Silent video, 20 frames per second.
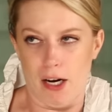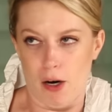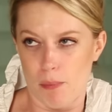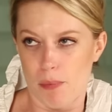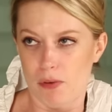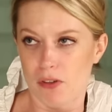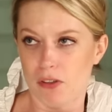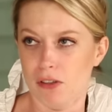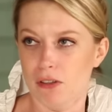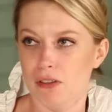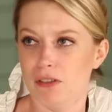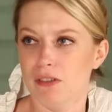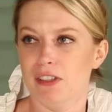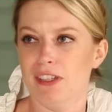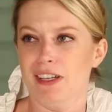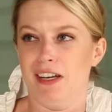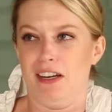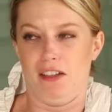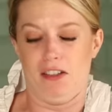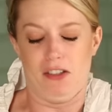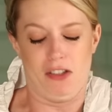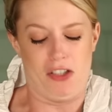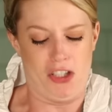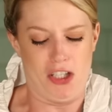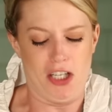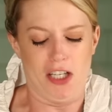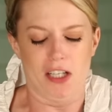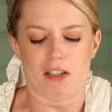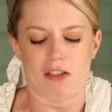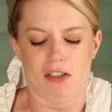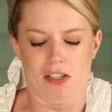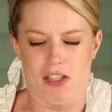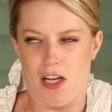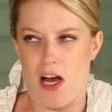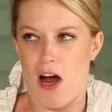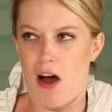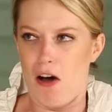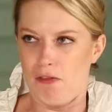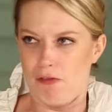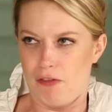air balloon and you shit
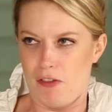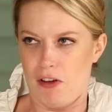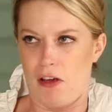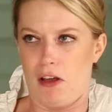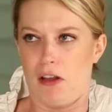yourself